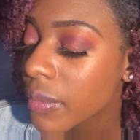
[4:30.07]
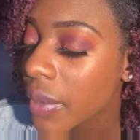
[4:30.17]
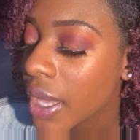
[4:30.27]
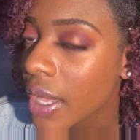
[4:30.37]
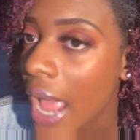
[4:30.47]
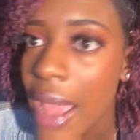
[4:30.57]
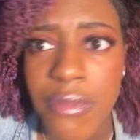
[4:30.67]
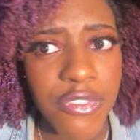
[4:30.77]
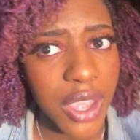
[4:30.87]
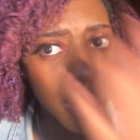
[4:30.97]
But
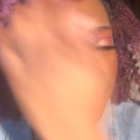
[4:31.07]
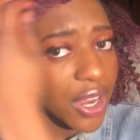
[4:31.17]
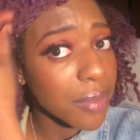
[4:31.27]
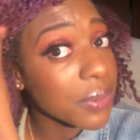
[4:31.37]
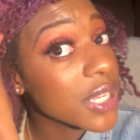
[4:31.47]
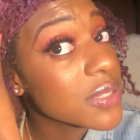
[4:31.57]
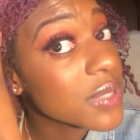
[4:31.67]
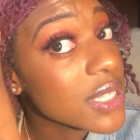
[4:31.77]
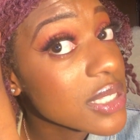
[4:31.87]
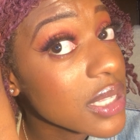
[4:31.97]
I'm very pleased
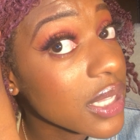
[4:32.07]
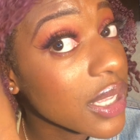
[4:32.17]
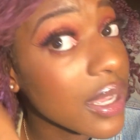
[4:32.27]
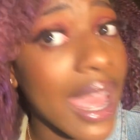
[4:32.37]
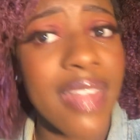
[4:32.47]
with this look.